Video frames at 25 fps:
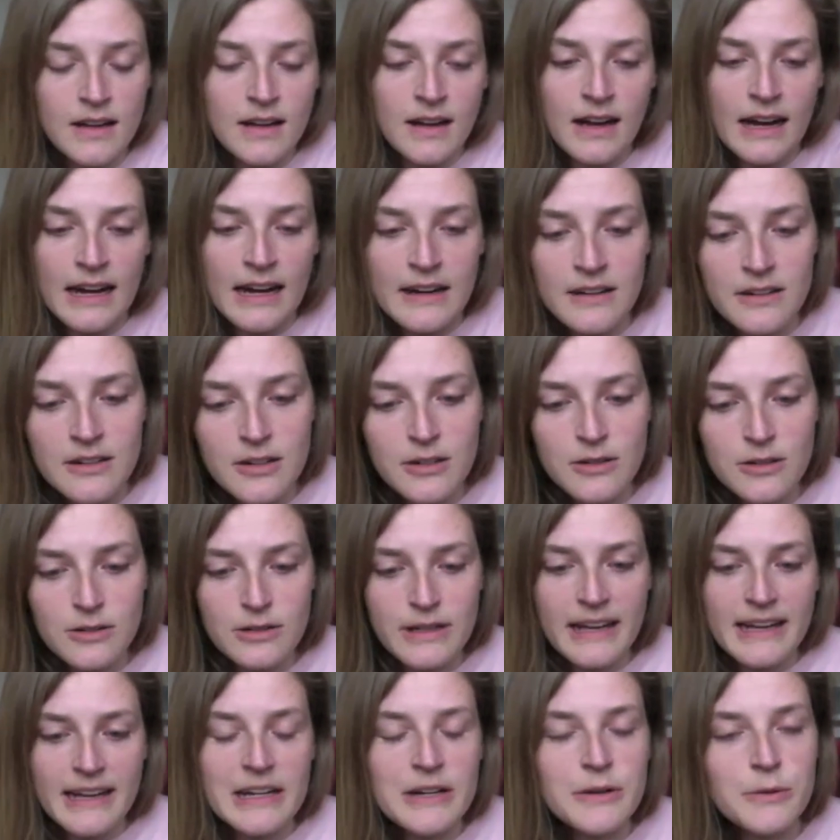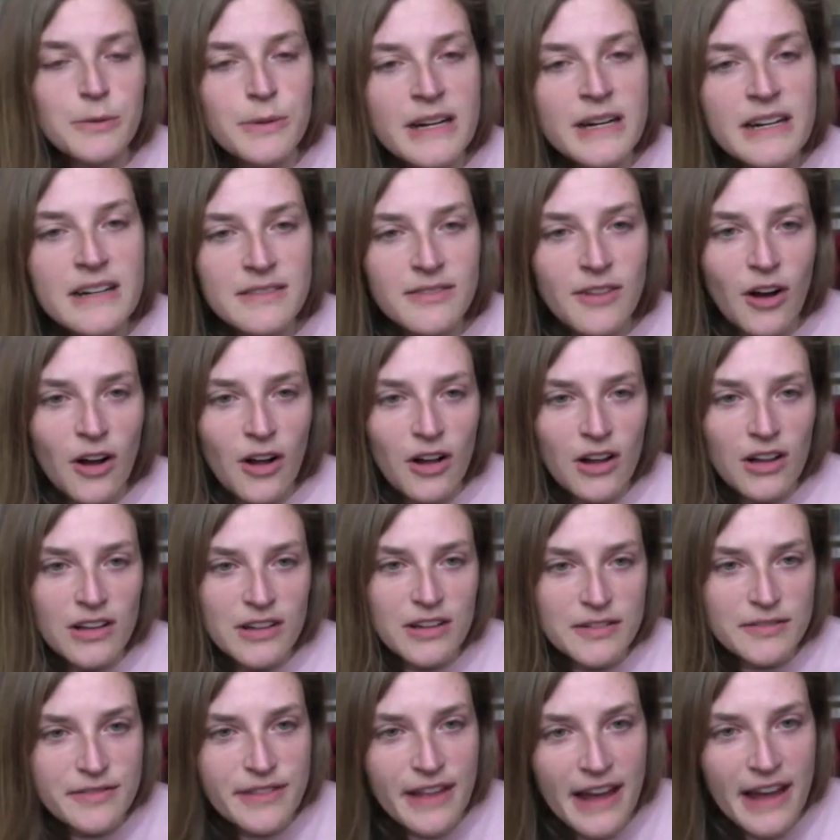I don't know, getting rid of all
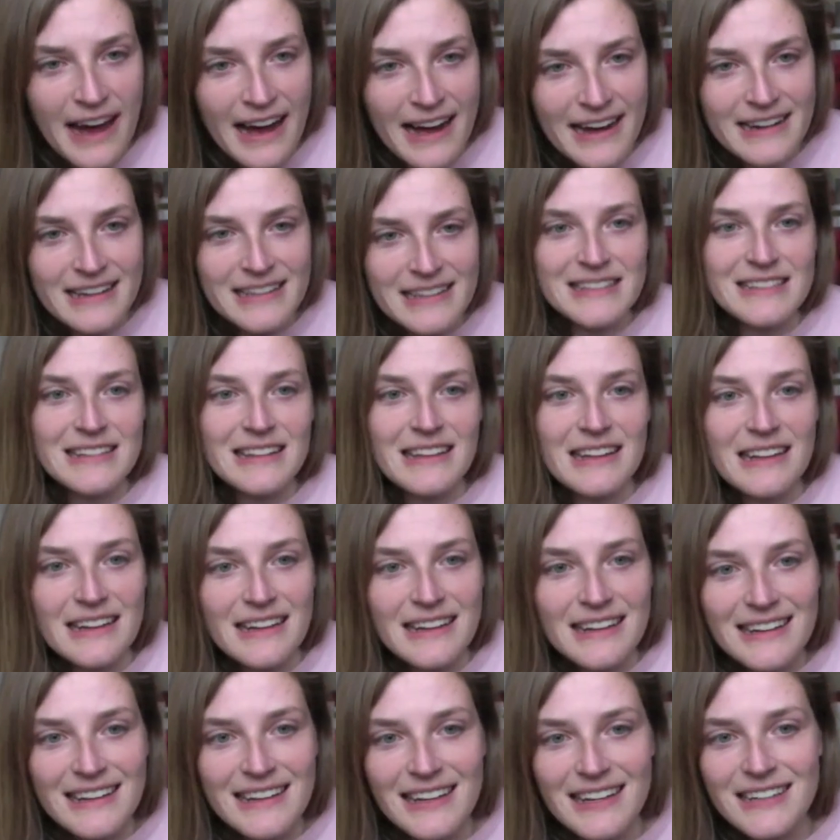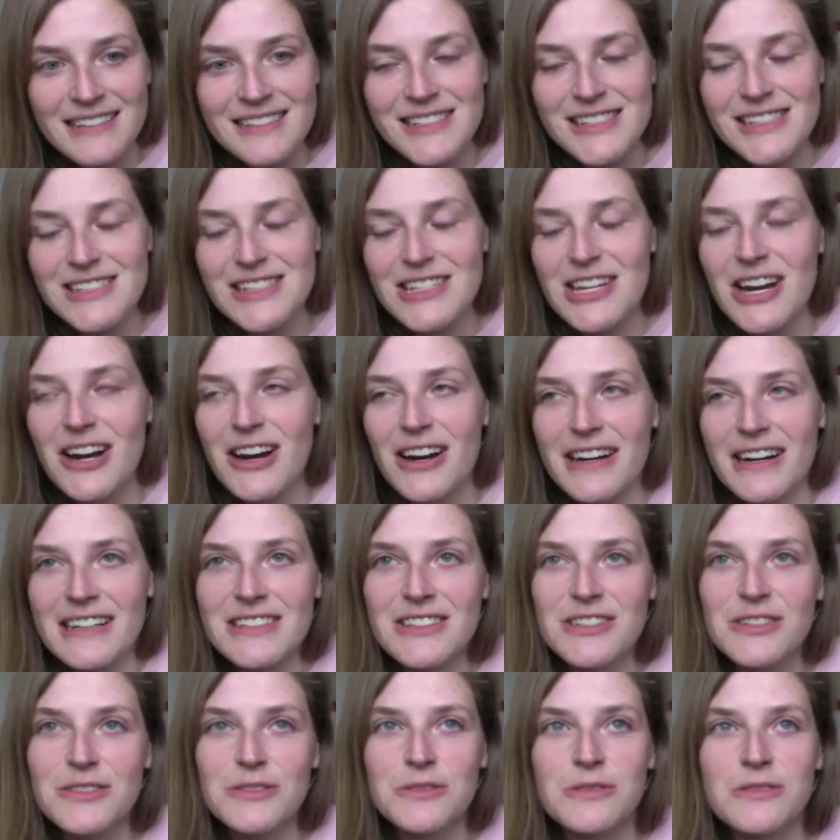of that and like starting
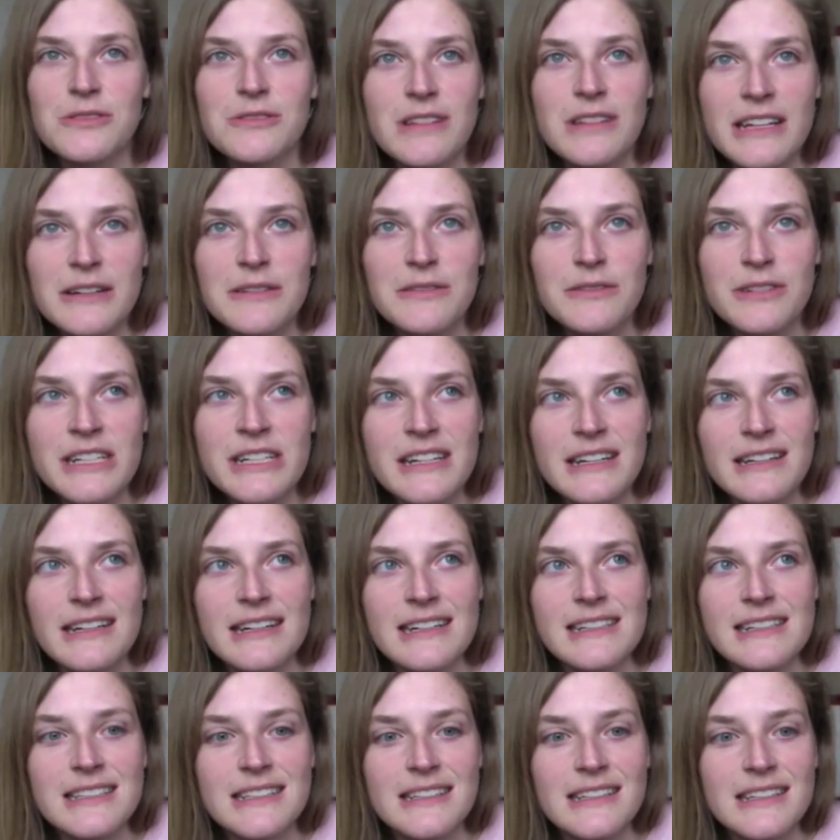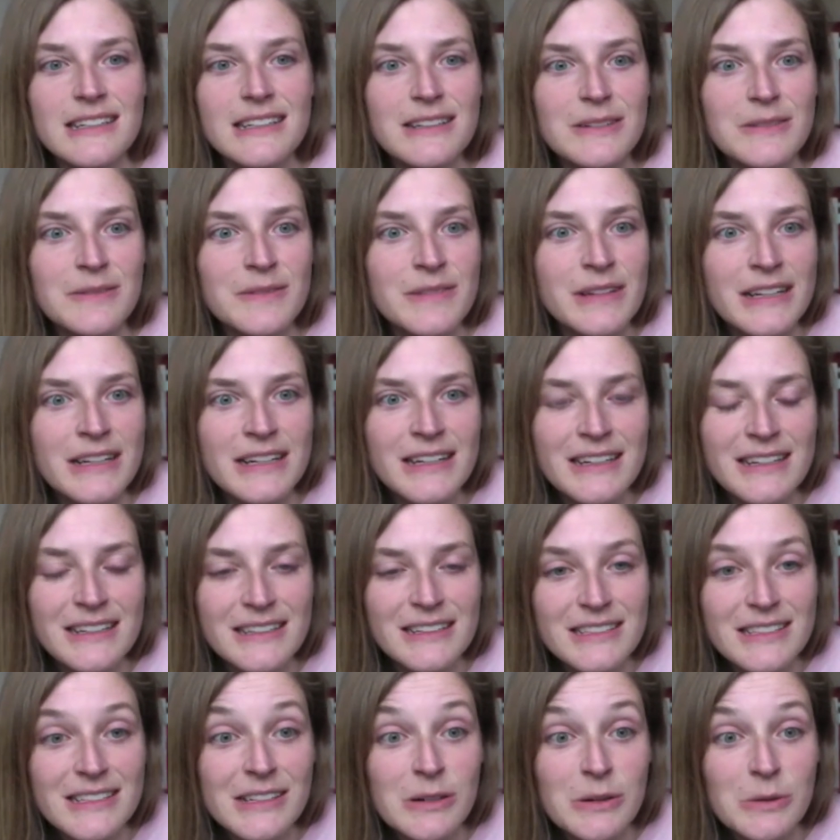to like reconnect
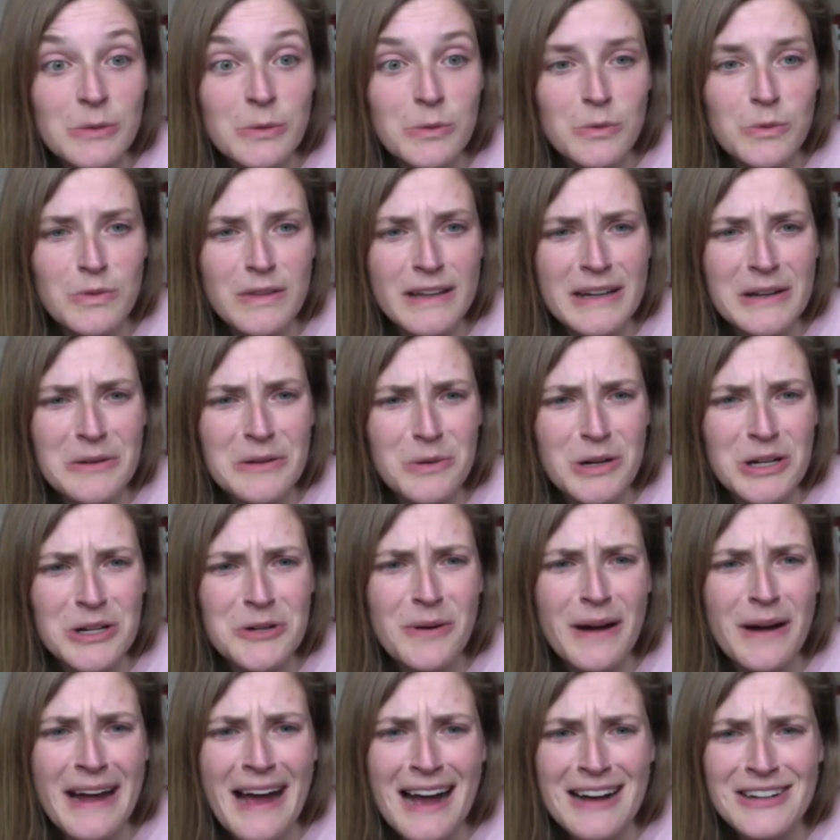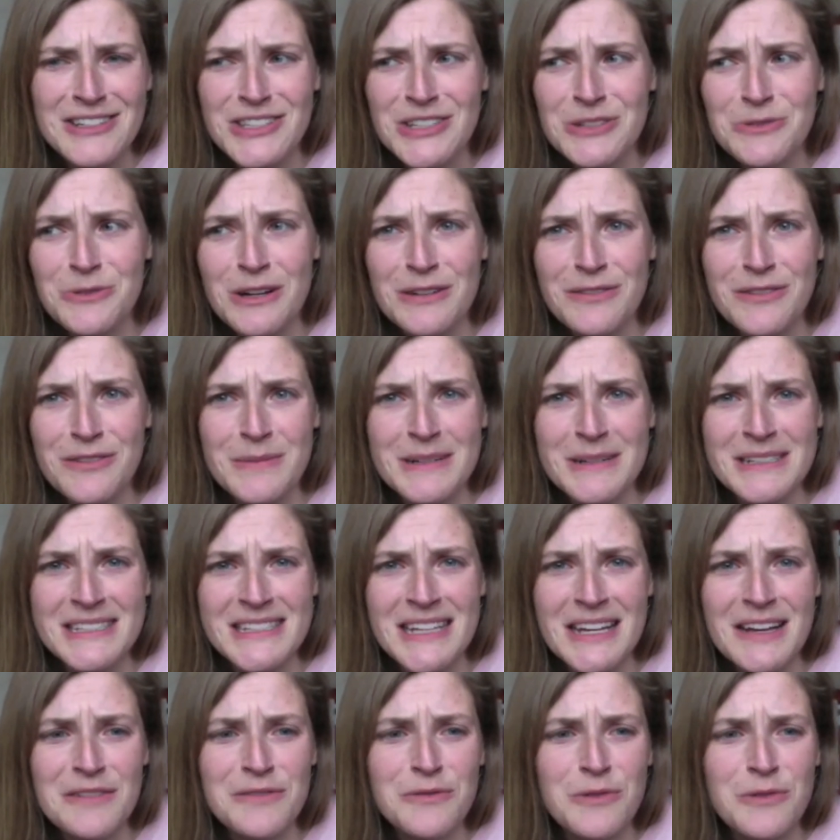to like, what do I actually want for myself?